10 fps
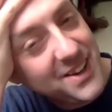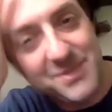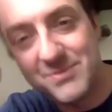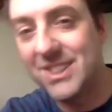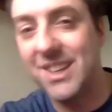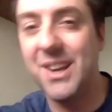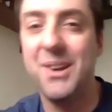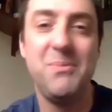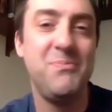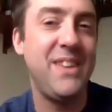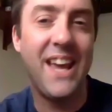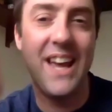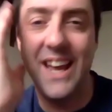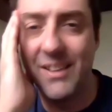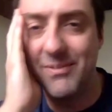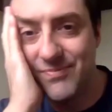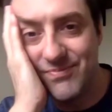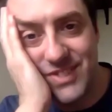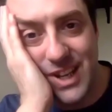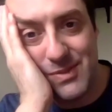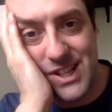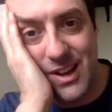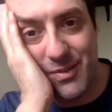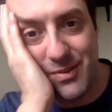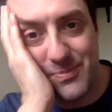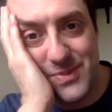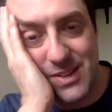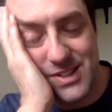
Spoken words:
you know. So yeah, tough stuff.